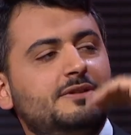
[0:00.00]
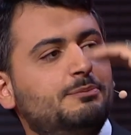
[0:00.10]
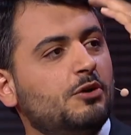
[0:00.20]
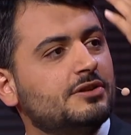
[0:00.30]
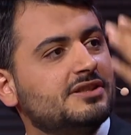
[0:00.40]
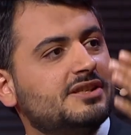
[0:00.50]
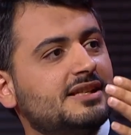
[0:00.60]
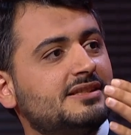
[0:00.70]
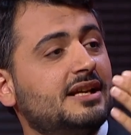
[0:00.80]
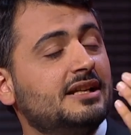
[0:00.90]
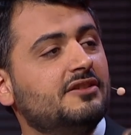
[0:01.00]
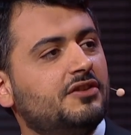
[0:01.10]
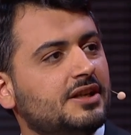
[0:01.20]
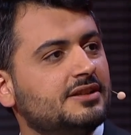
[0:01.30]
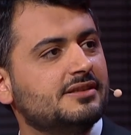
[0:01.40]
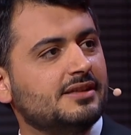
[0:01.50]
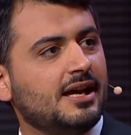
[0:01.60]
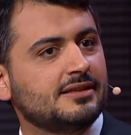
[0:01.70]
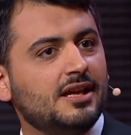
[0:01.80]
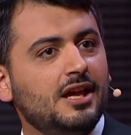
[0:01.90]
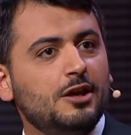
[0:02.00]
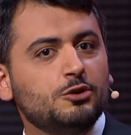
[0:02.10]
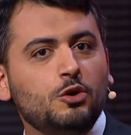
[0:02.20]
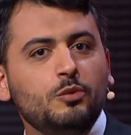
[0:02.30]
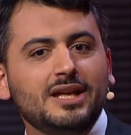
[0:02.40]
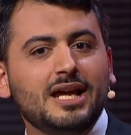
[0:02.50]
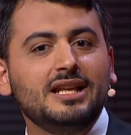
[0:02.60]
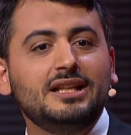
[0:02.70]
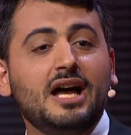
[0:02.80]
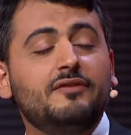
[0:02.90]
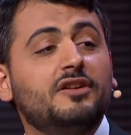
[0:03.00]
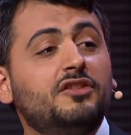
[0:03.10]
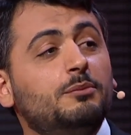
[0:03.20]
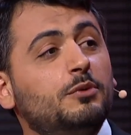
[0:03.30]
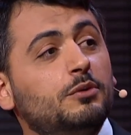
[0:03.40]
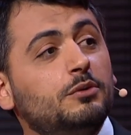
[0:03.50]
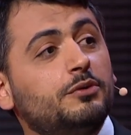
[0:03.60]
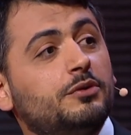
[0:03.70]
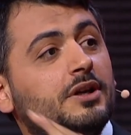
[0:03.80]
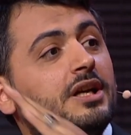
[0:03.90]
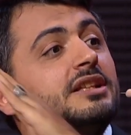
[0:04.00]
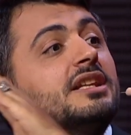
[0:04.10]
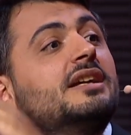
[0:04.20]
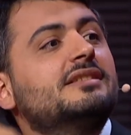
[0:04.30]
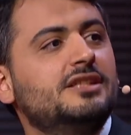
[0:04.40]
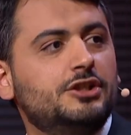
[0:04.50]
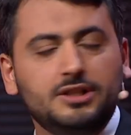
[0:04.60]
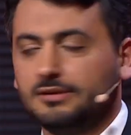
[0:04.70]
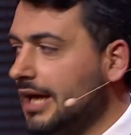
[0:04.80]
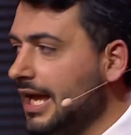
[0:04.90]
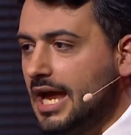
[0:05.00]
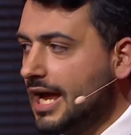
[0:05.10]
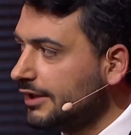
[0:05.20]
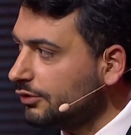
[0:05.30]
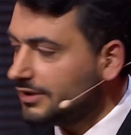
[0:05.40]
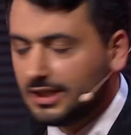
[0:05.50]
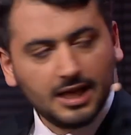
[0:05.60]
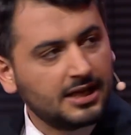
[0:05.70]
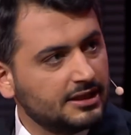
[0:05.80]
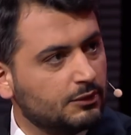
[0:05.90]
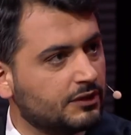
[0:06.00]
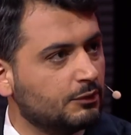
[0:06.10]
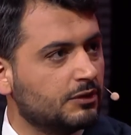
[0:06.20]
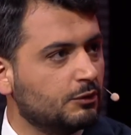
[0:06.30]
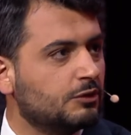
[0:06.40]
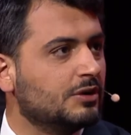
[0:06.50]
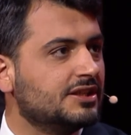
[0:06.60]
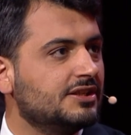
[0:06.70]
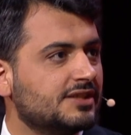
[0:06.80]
more disaster, and it threatens us. So, we cannot have a smooth transition. I totally agree with what he